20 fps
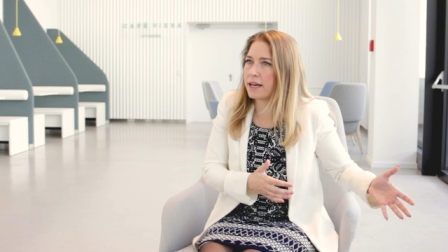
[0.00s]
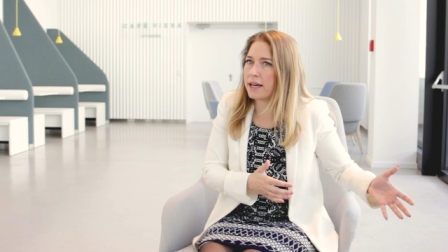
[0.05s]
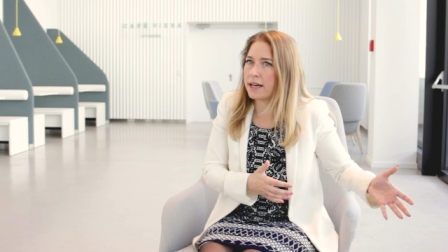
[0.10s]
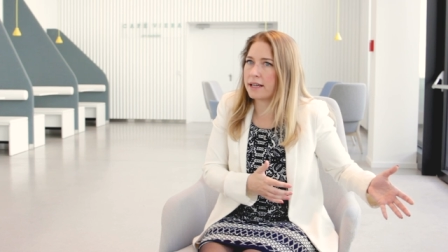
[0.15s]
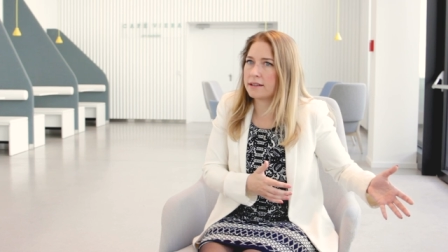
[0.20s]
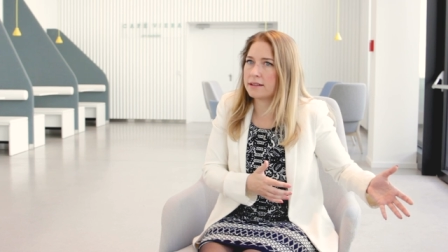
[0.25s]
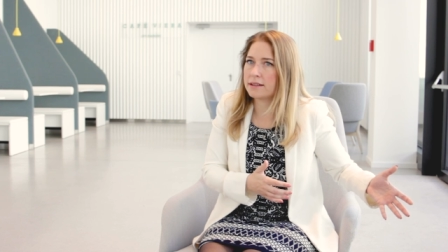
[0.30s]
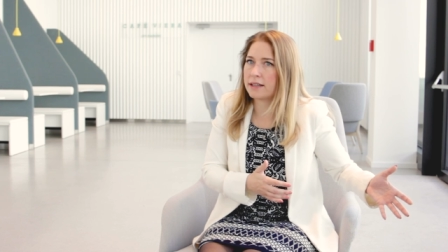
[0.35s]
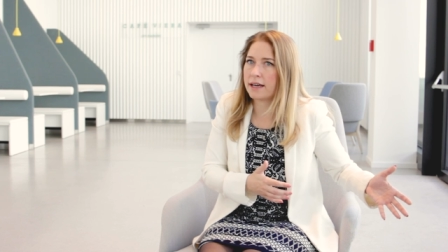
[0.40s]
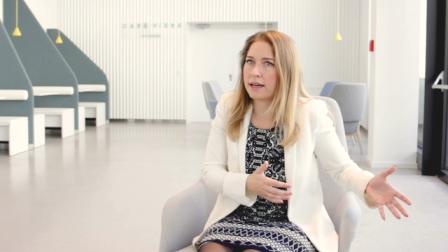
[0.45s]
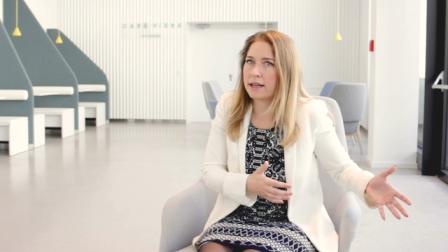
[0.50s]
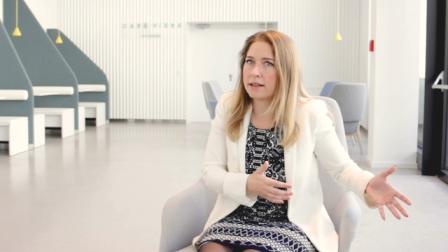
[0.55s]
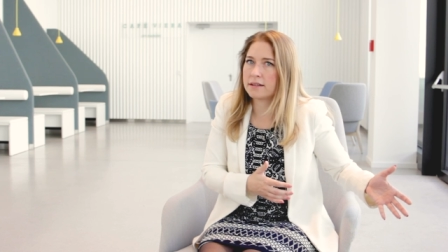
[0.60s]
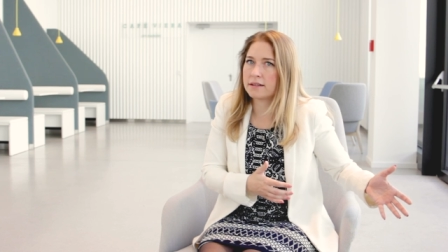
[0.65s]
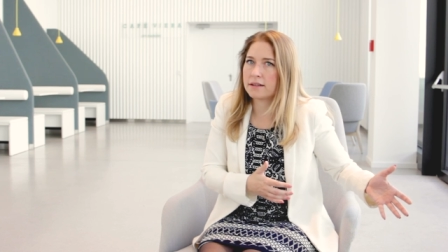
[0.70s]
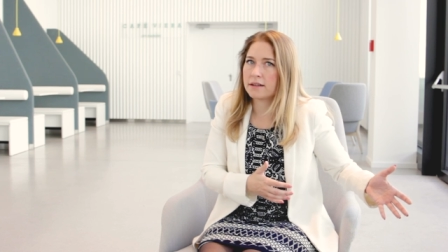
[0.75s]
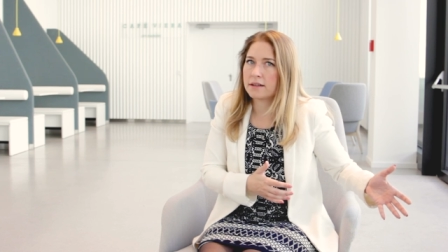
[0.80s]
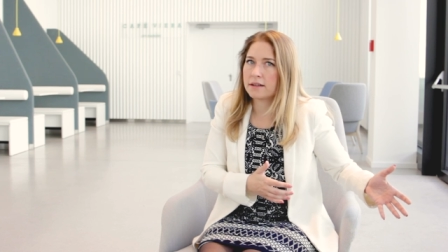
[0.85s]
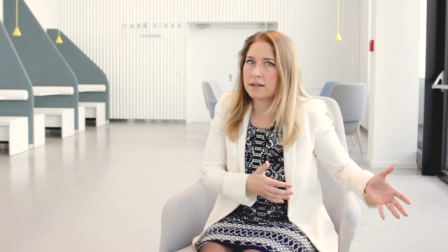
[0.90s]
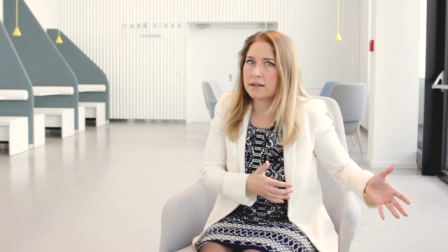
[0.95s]
that,
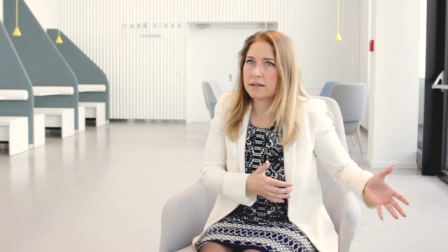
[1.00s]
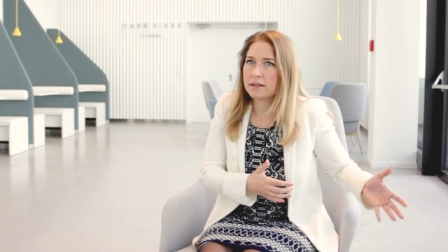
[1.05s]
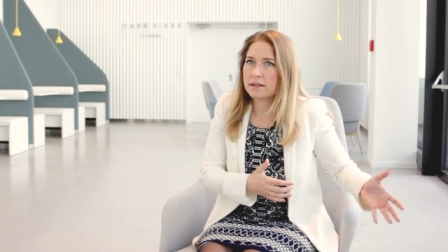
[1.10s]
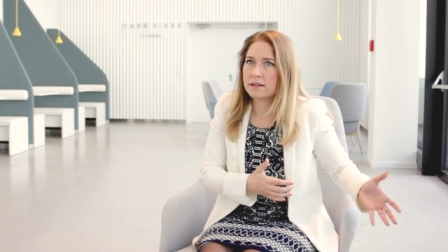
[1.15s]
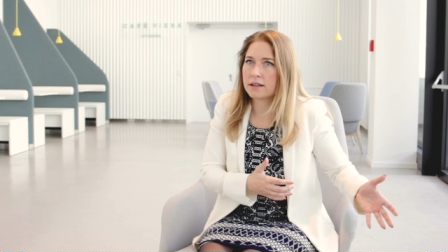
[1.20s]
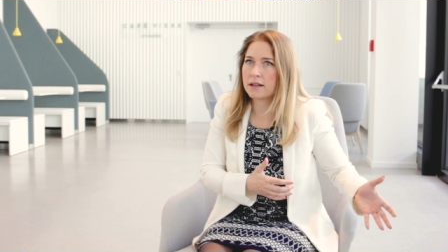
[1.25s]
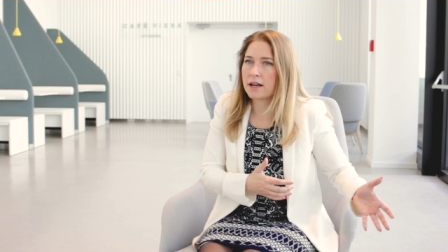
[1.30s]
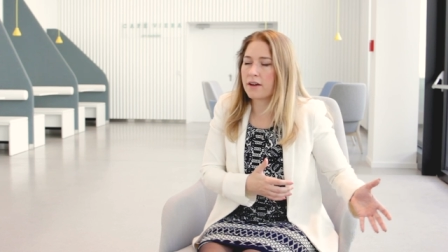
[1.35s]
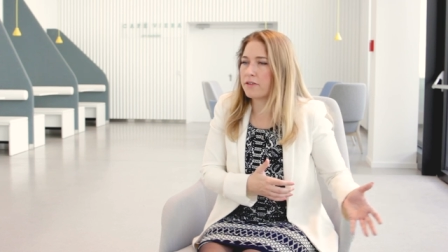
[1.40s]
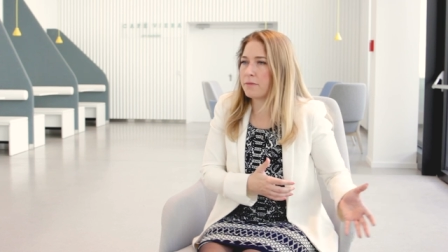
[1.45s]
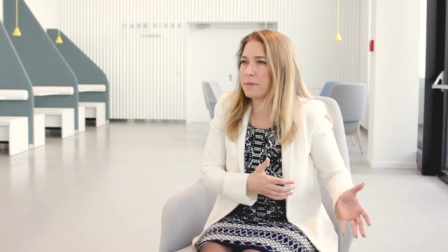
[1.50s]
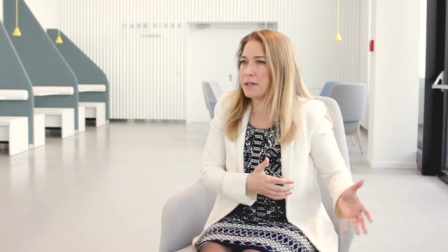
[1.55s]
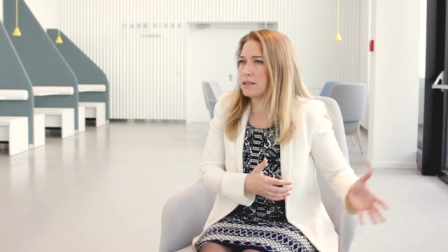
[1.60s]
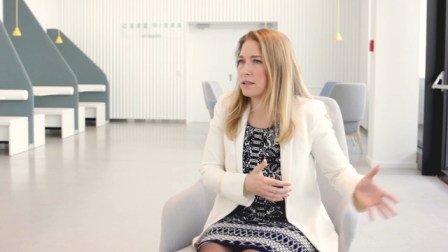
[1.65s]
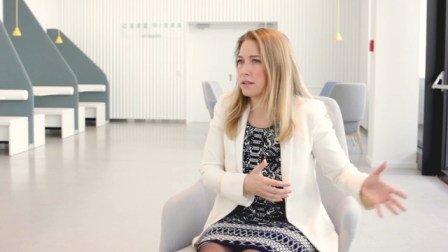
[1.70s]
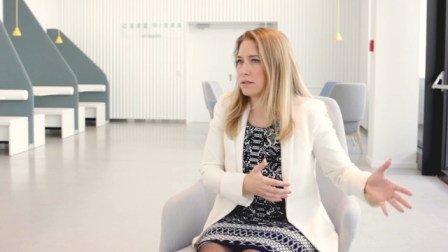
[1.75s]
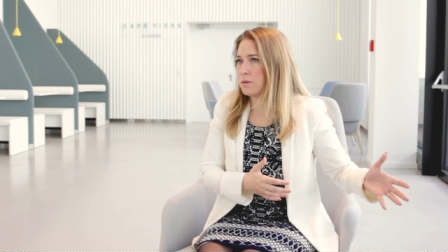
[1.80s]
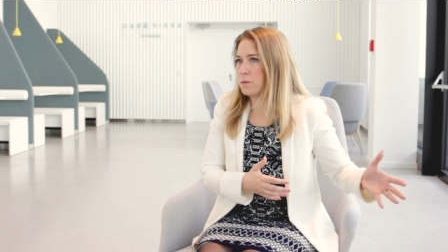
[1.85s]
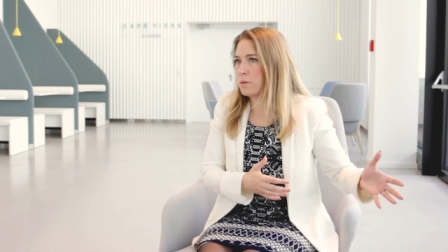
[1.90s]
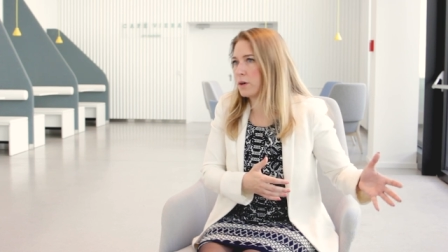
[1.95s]
that the government
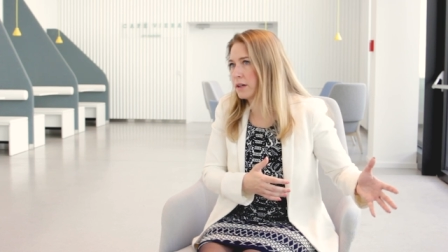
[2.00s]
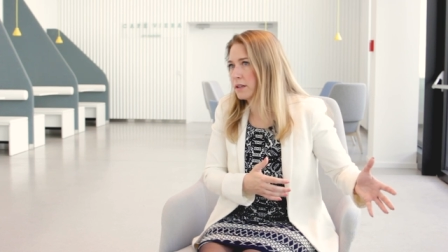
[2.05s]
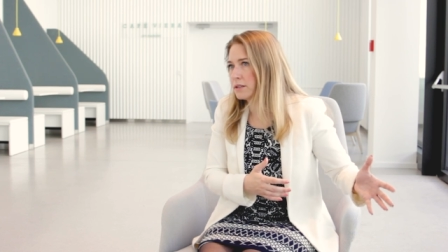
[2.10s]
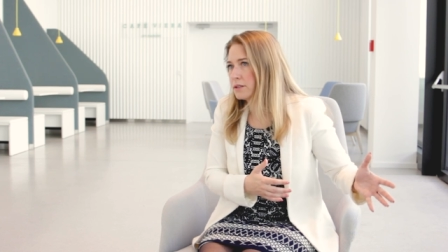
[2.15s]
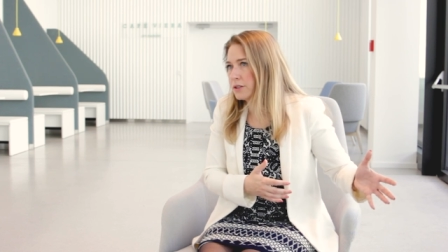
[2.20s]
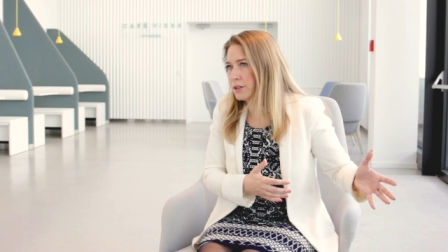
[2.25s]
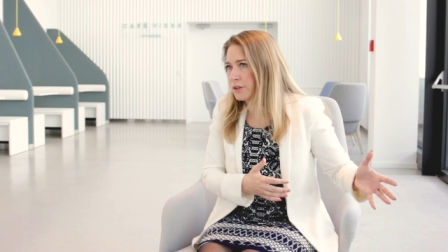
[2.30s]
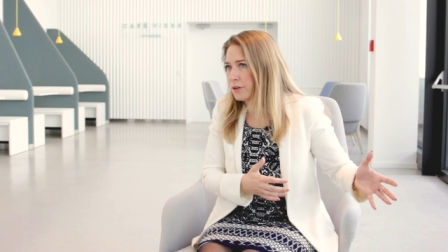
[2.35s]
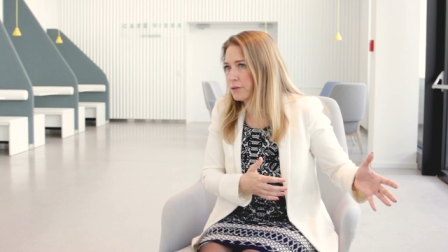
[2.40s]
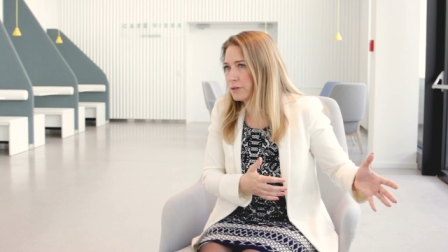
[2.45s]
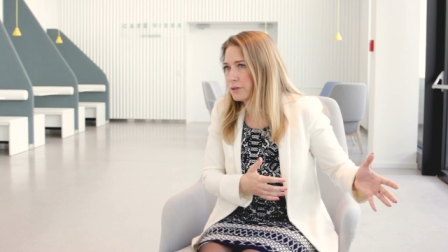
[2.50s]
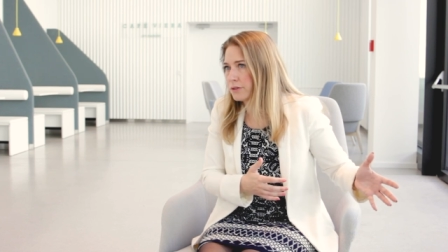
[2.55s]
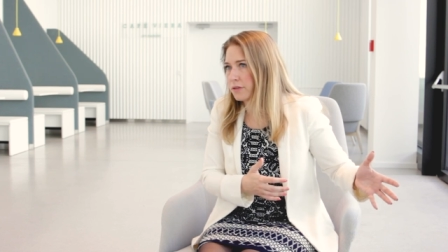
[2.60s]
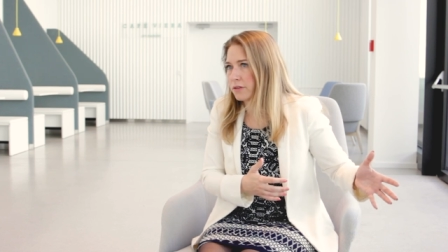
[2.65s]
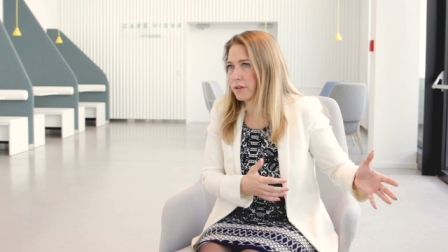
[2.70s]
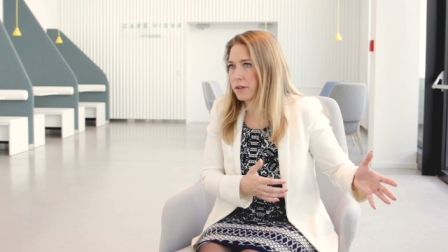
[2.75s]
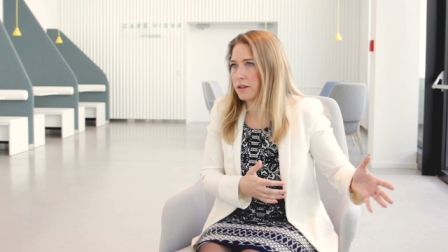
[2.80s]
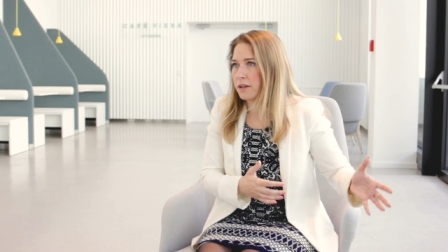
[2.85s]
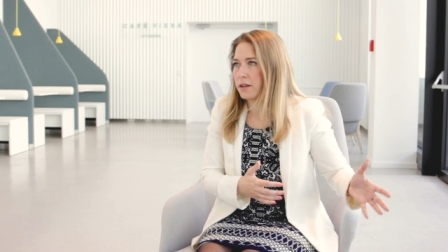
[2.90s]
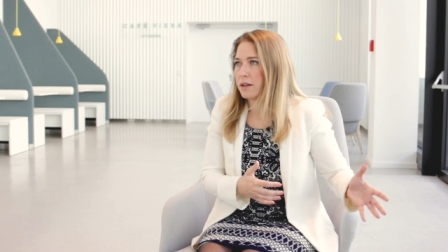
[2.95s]
doesn't want us to
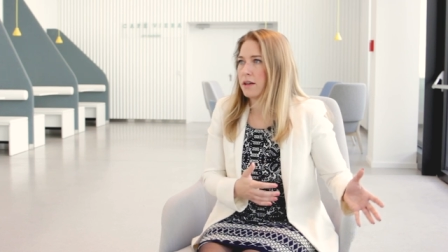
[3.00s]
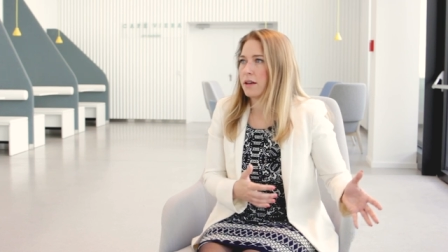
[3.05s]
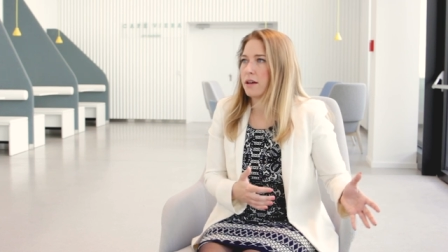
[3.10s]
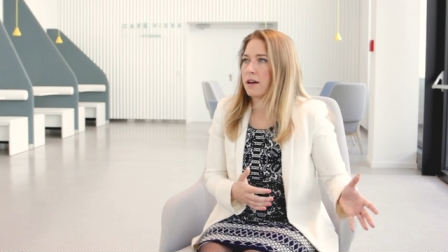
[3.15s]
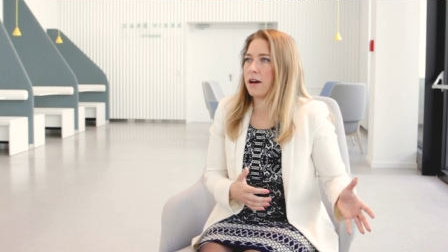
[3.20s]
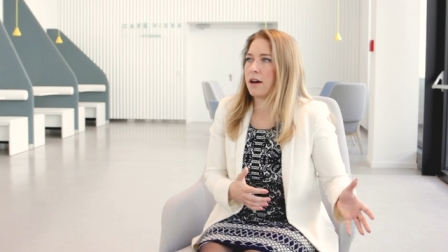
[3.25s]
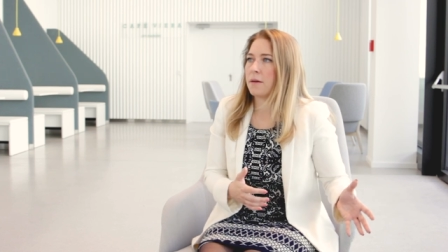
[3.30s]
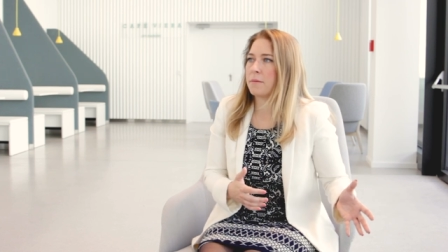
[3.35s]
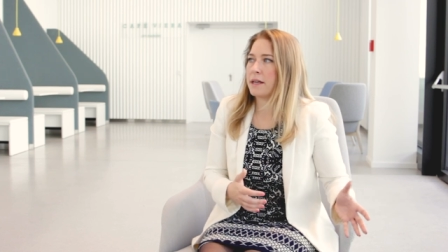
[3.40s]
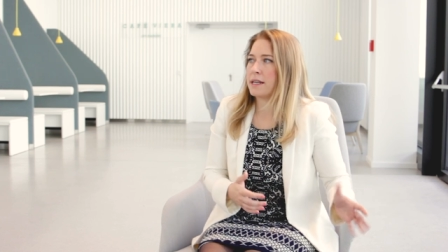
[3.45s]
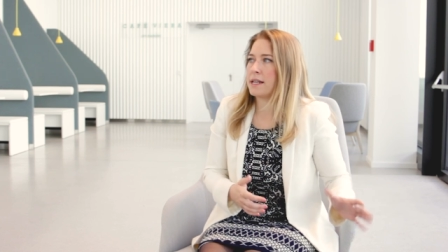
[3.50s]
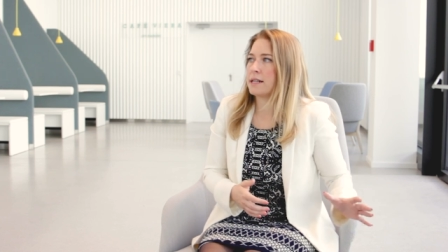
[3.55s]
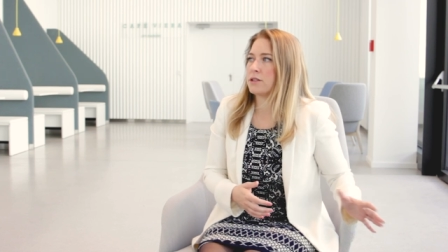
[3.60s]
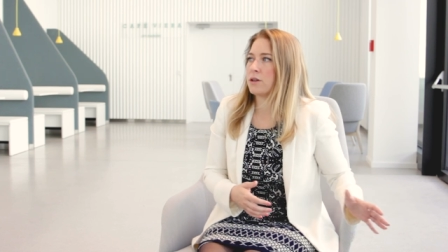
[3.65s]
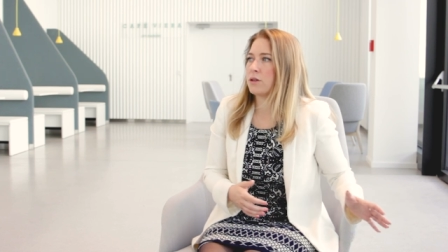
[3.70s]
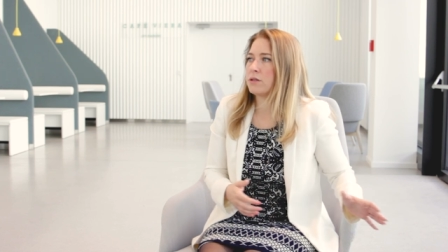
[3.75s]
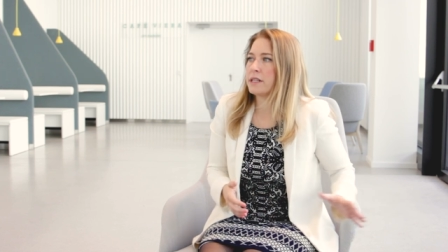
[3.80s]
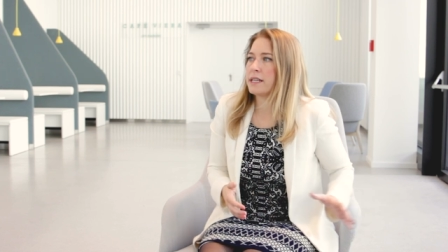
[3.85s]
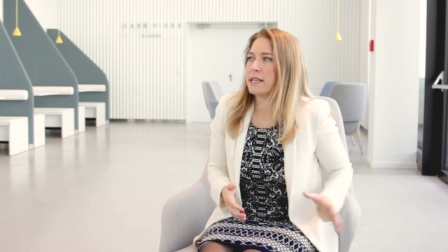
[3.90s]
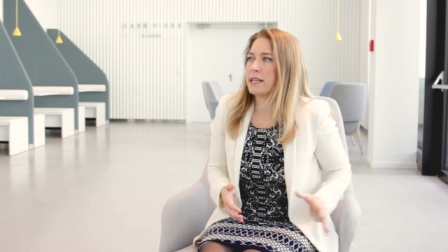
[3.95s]
use. Um, and it's
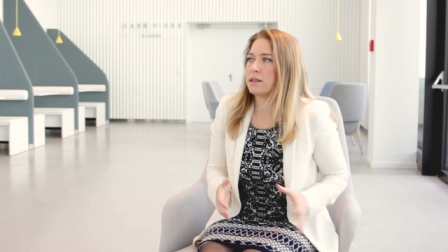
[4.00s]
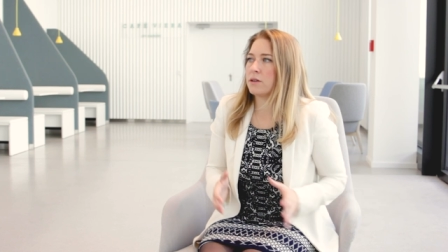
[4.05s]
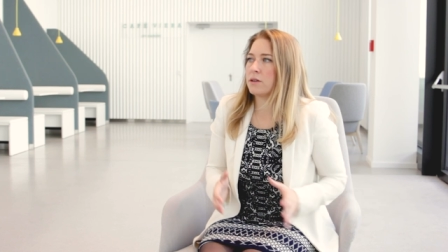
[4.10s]
only